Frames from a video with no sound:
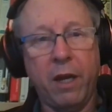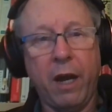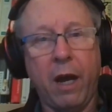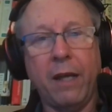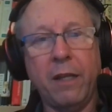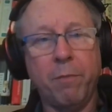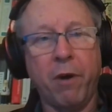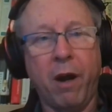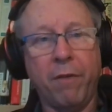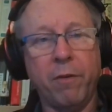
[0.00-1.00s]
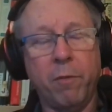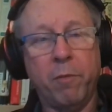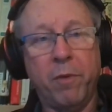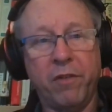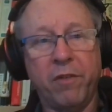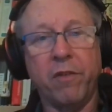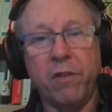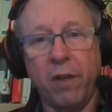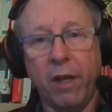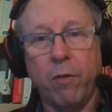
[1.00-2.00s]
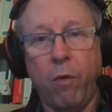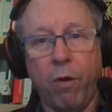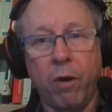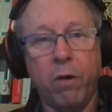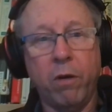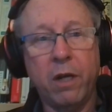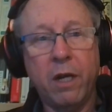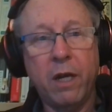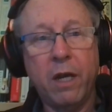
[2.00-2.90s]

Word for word: a highly profitable business like Oracle,